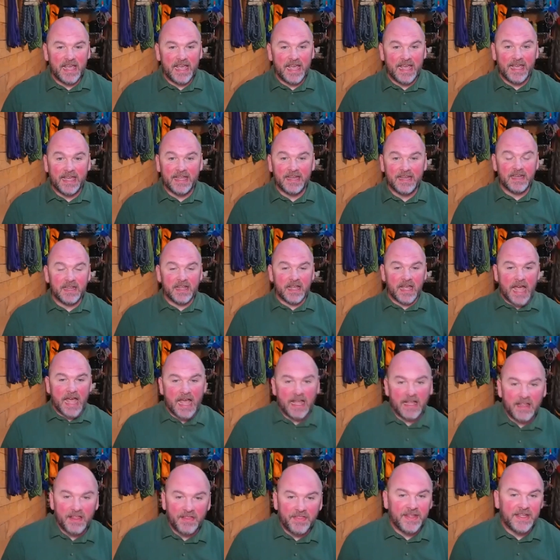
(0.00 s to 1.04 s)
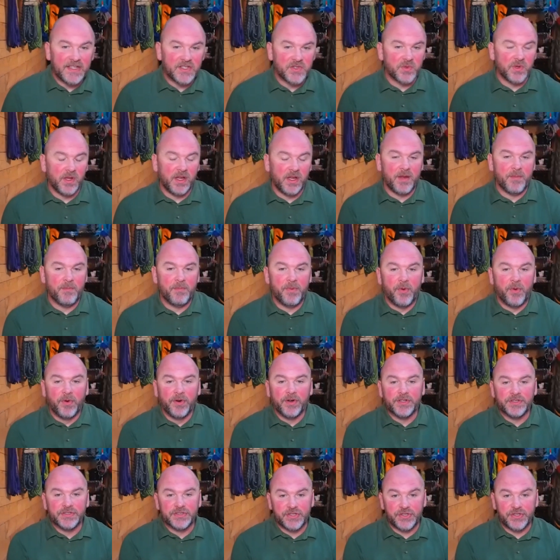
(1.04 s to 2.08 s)
And I think it's really
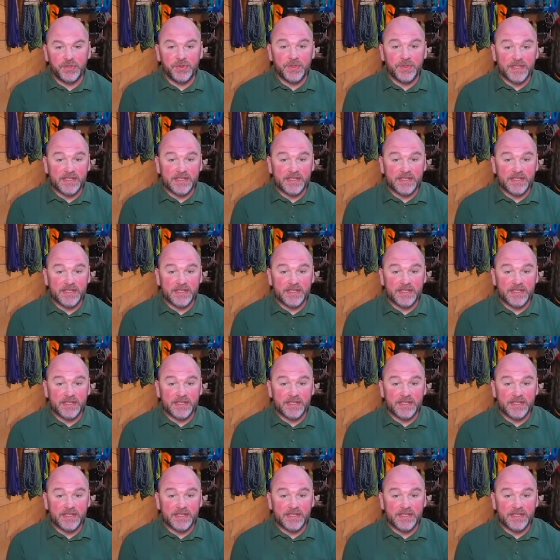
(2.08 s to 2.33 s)
important too,